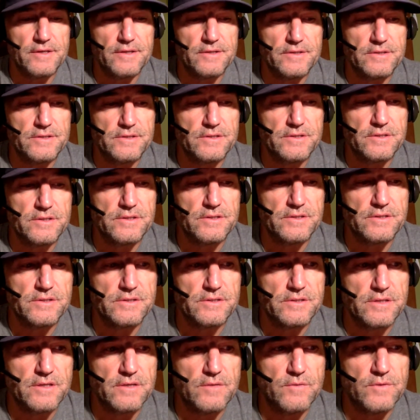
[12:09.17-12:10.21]
It's
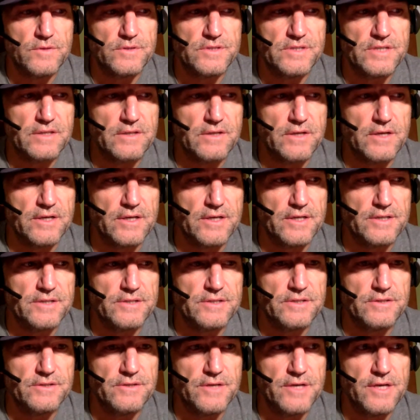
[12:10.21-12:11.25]
once a thought
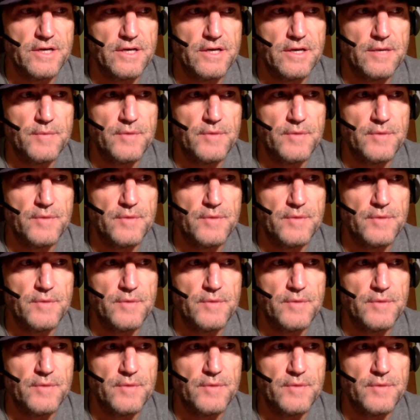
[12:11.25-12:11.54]
gets in your head.